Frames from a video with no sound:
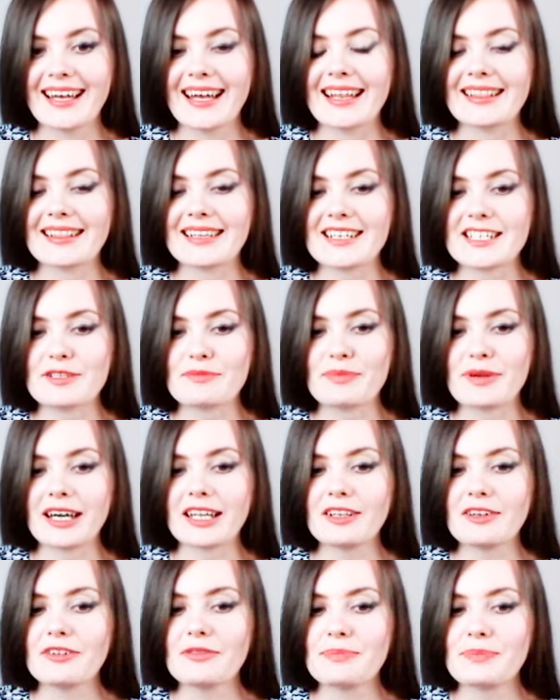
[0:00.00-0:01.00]
The
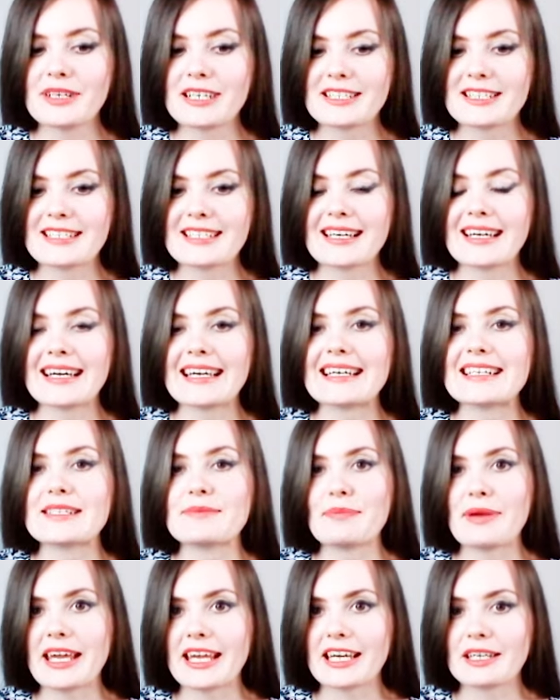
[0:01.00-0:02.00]
smell of pizza is
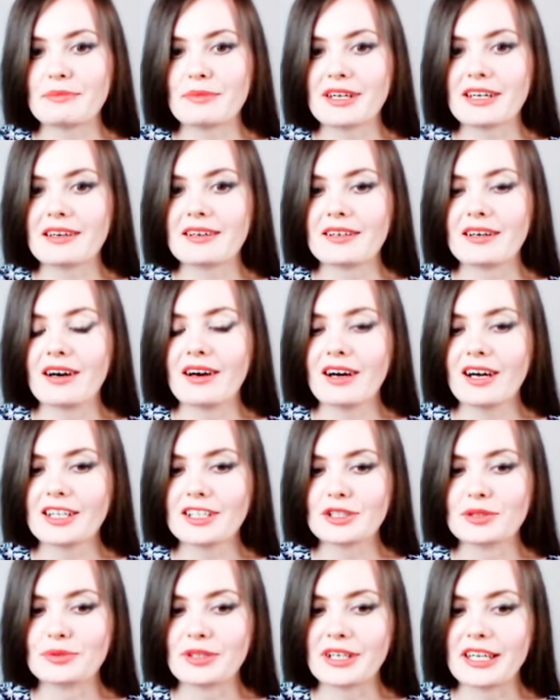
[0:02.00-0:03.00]
making me
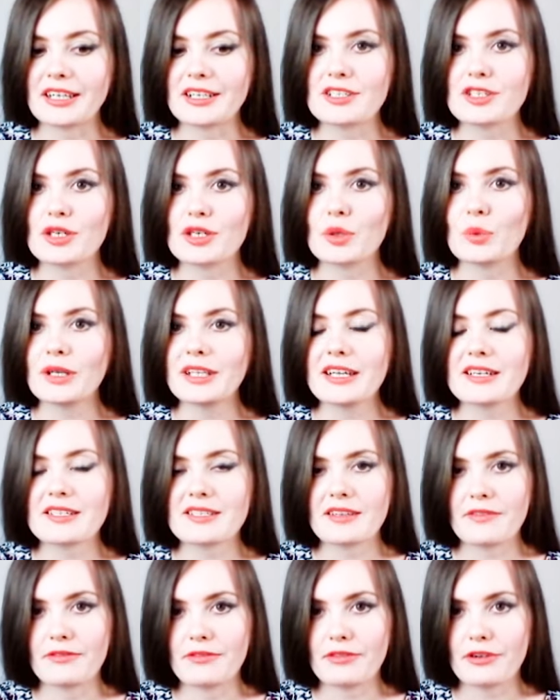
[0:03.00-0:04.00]
hungry. So what is
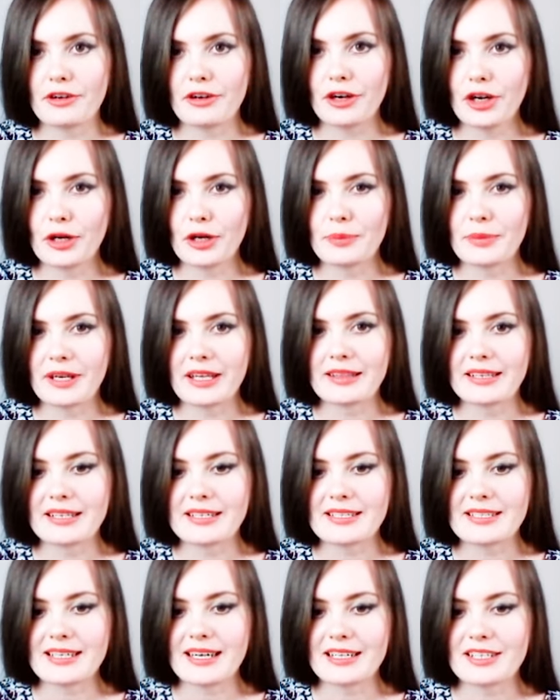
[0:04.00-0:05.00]
the verb in
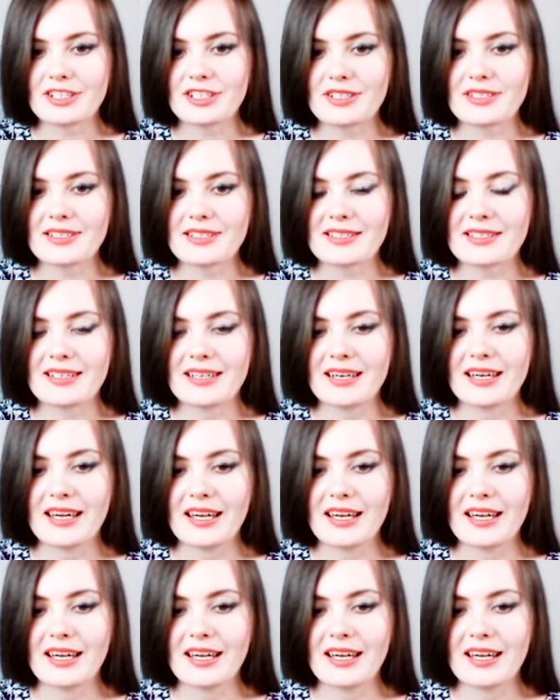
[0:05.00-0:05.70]
this sentence?